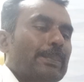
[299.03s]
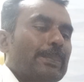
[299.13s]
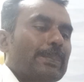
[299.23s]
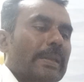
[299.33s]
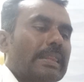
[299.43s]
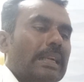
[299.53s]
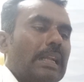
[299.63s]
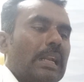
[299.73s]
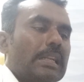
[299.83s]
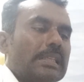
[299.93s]

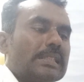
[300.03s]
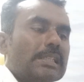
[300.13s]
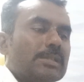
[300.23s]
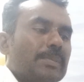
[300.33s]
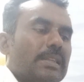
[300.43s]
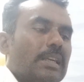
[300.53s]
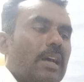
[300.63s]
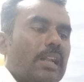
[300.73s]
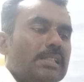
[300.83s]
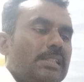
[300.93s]
research
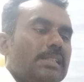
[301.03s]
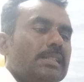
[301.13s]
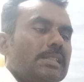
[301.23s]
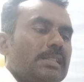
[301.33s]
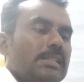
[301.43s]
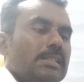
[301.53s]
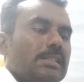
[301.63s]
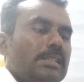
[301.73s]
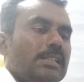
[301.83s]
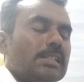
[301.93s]
methodologies
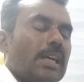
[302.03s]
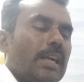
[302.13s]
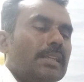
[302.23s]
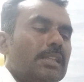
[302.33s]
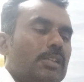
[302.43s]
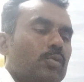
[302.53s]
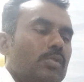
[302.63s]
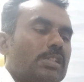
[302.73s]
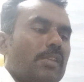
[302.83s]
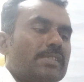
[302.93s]
and
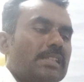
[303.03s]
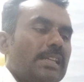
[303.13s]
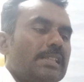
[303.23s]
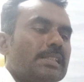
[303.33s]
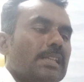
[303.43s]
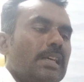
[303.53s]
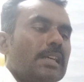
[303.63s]
tools of studies